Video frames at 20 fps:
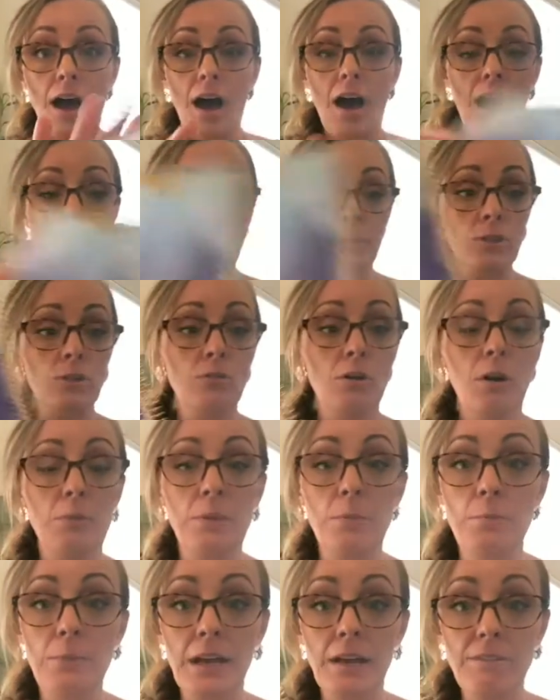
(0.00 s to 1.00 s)
I'm
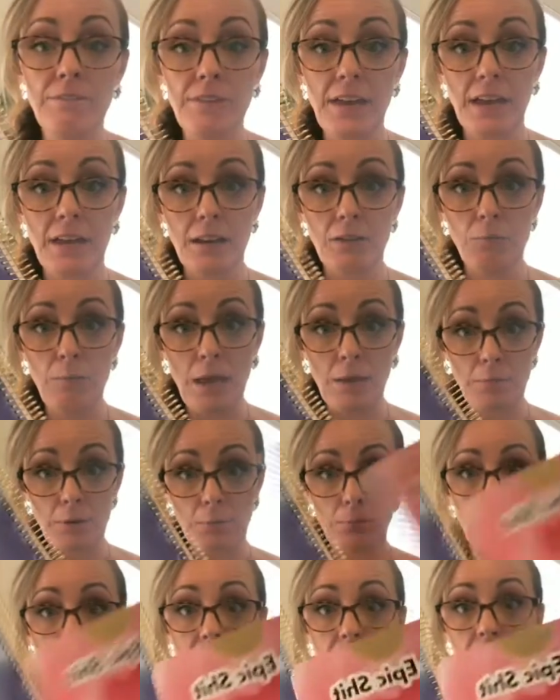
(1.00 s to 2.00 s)
a big fan of paper
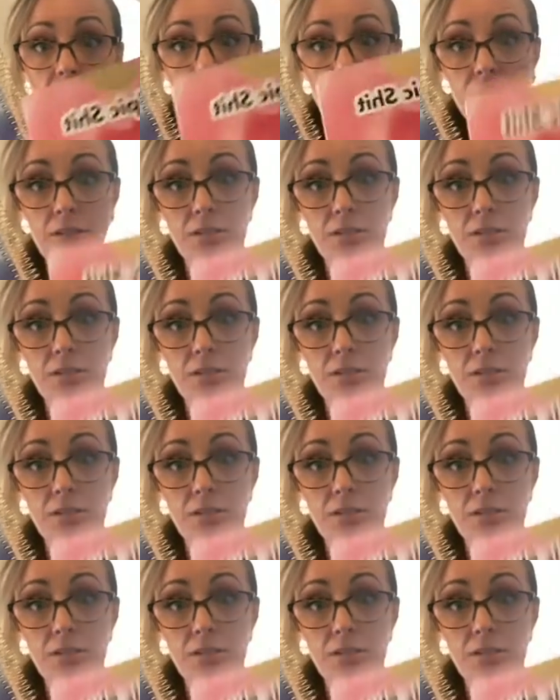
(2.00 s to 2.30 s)
planners.